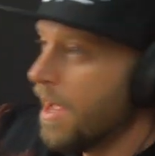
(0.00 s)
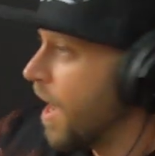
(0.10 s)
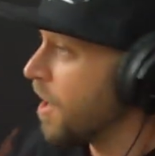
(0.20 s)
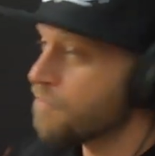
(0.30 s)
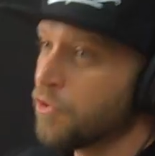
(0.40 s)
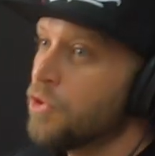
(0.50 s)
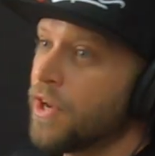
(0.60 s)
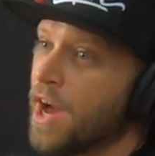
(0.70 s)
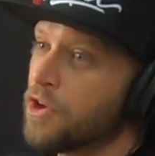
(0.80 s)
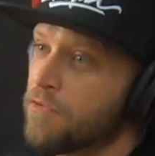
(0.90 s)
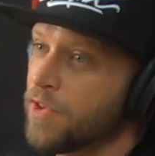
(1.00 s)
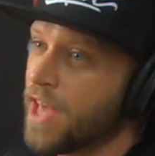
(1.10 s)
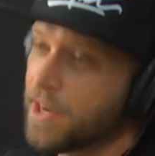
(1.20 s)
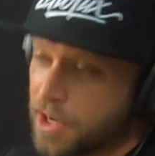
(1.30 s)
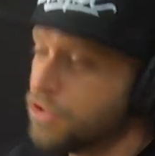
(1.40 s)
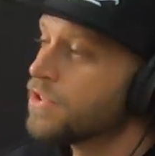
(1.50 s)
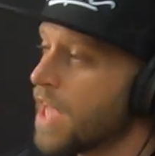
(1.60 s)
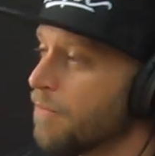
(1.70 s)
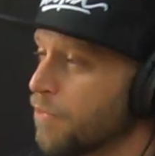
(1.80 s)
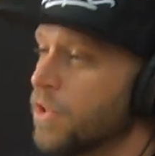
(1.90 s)
And I flew it out over that. I used
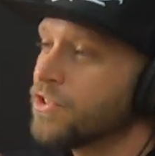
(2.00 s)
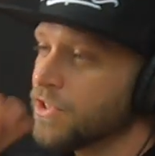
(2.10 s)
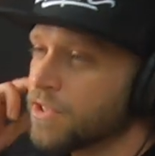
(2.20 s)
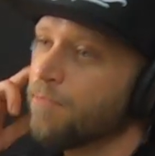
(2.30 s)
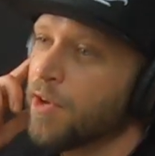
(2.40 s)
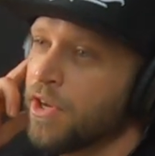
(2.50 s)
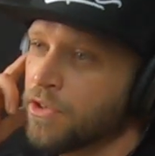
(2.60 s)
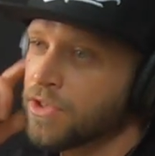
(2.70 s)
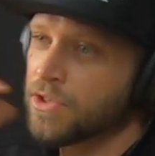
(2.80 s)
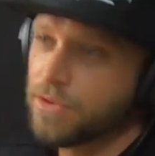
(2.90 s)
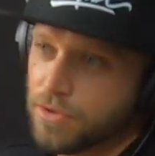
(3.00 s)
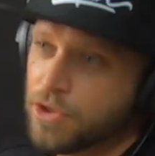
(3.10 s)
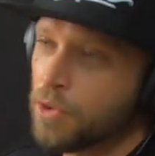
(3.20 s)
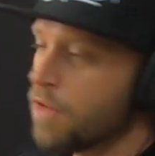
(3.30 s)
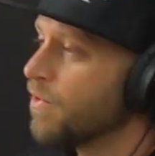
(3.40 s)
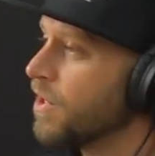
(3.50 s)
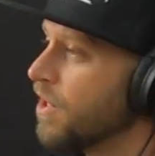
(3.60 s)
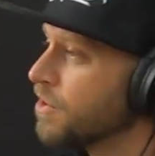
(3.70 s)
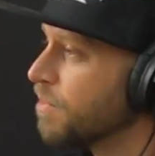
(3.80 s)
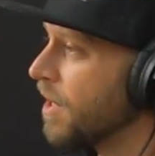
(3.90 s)
that footage in some videos too over the
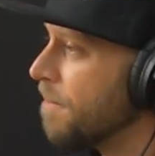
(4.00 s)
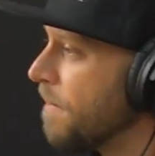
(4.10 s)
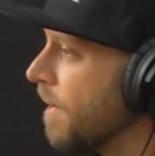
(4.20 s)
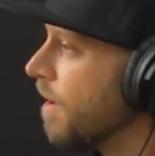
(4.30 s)
years, but, um,